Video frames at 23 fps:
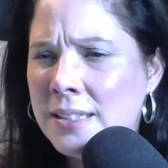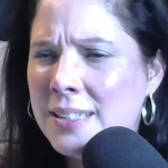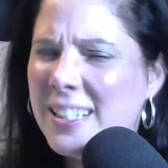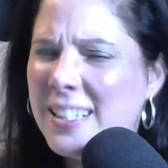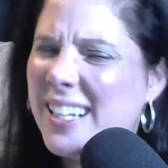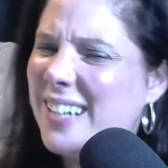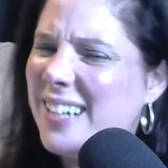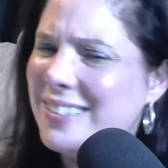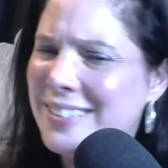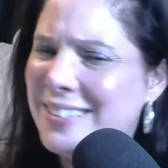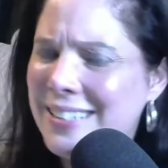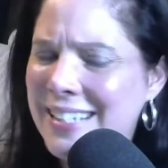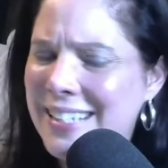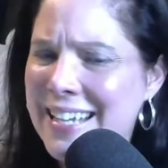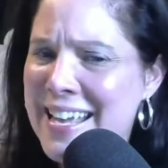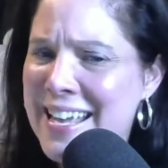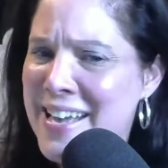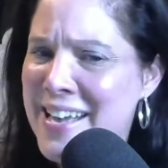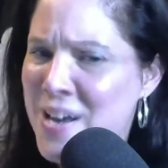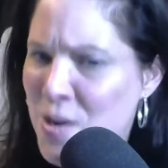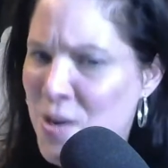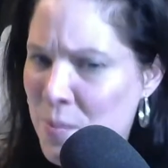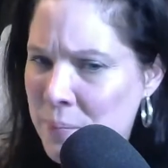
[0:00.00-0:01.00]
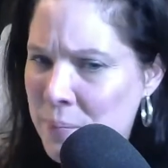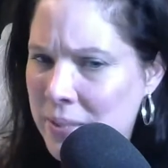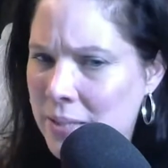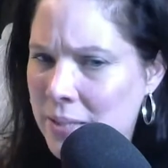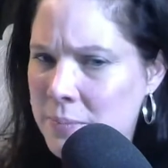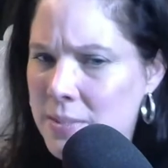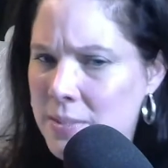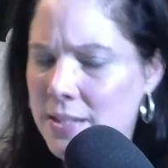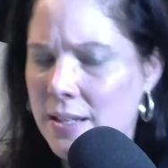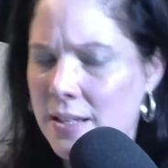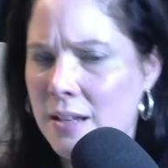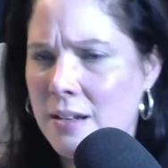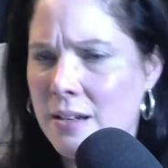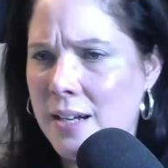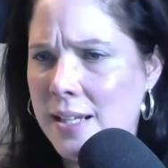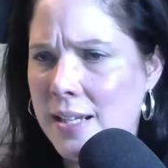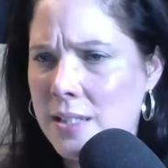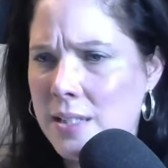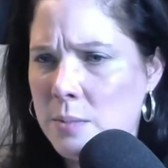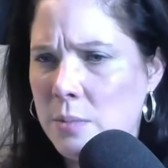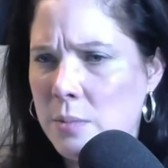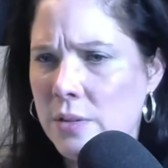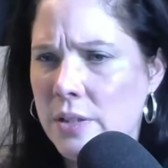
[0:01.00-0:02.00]
How did he help him sing
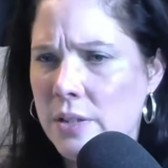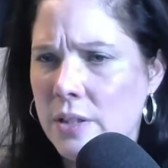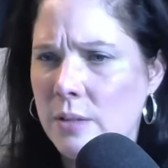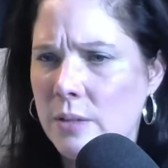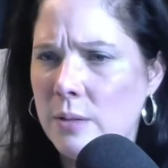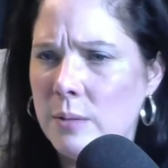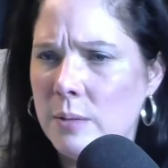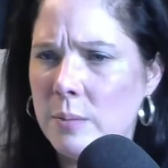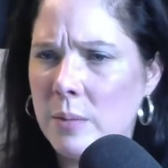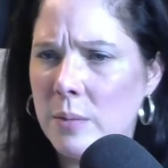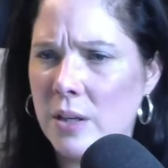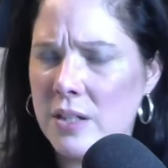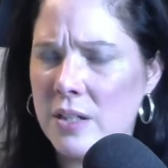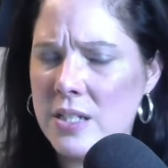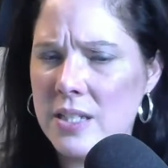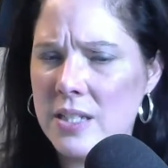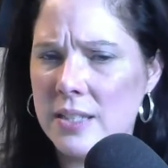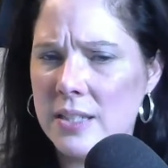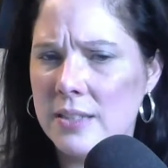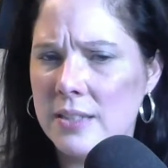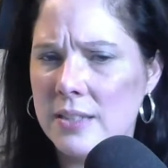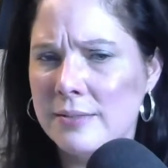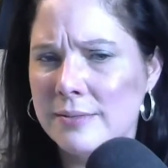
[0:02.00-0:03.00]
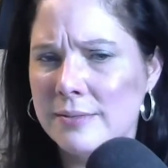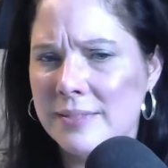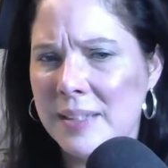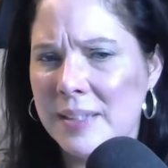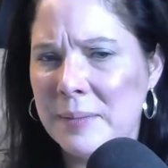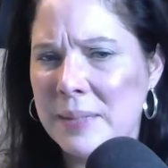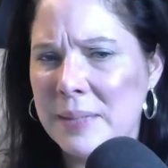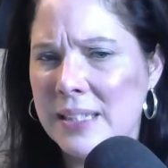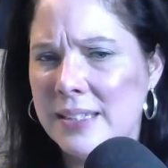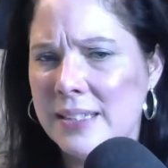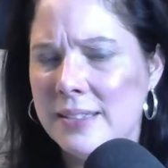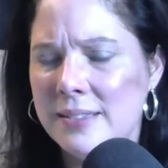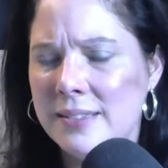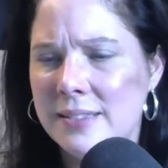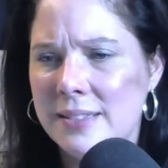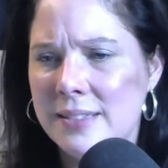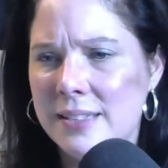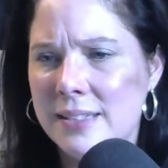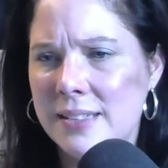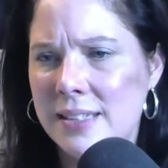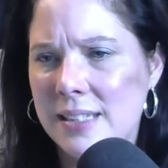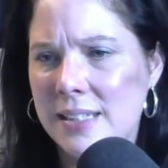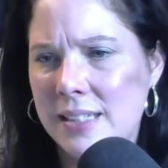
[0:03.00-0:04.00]
gospel though, Marcia? I mean,
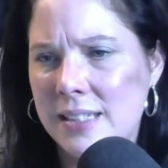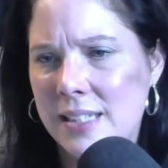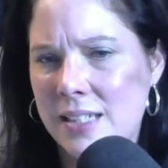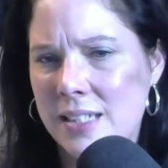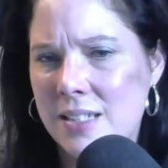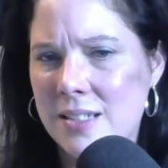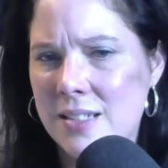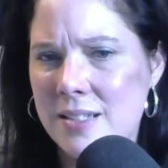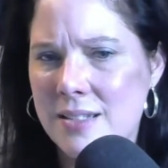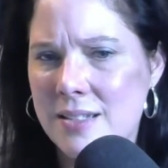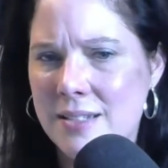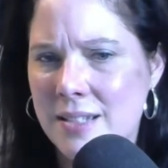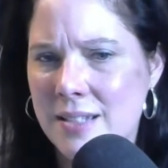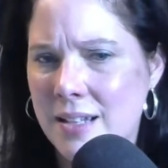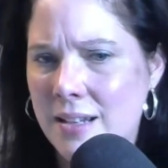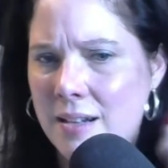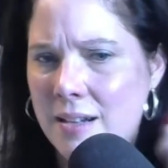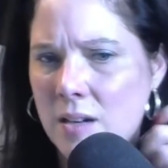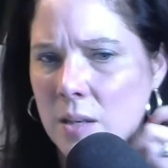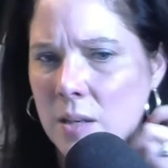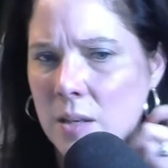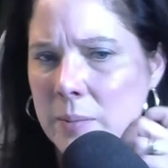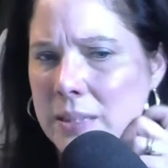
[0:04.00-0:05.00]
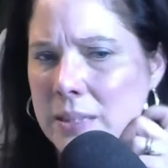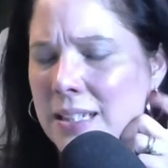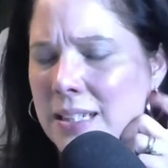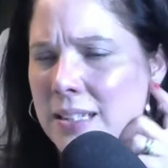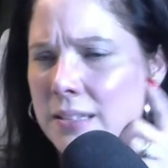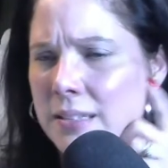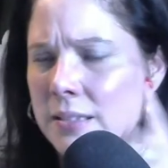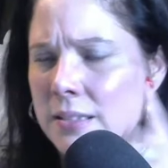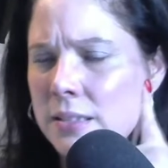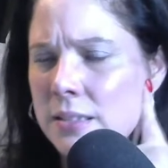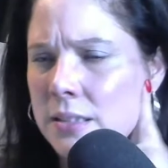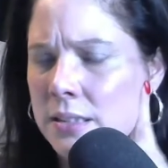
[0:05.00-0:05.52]
didn't he just sing harmony?